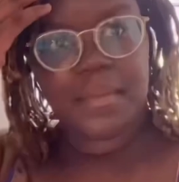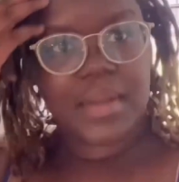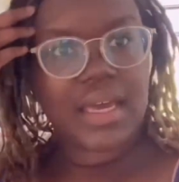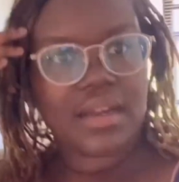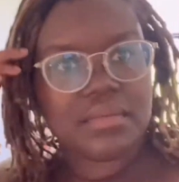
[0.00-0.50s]
I'm
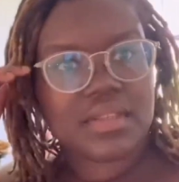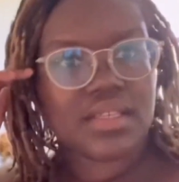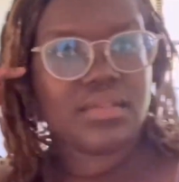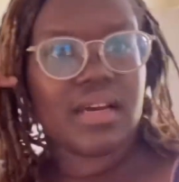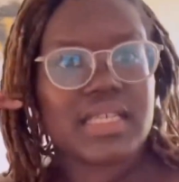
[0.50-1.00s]
like, I don't
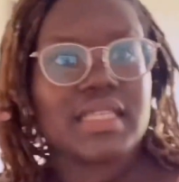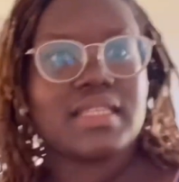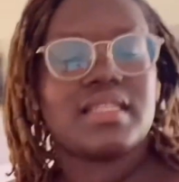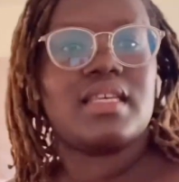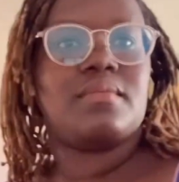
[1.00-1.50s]
think you guys
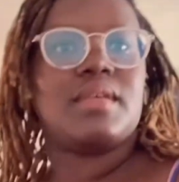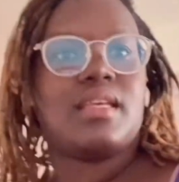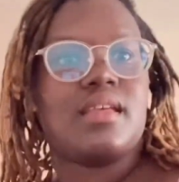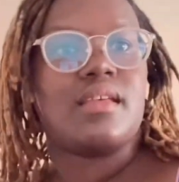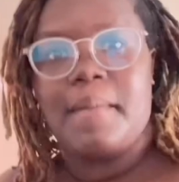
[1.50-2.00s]
can see
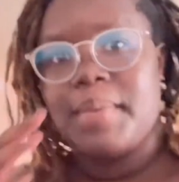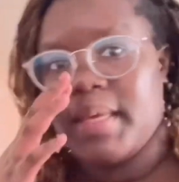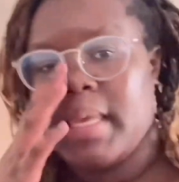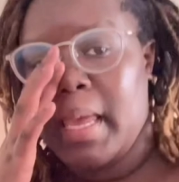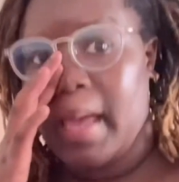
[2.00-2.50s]
me.
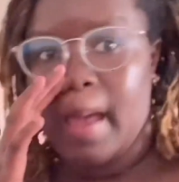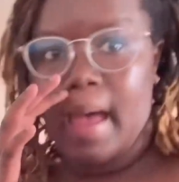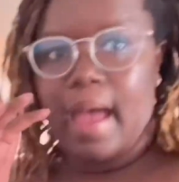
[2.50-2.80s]
But yeah, I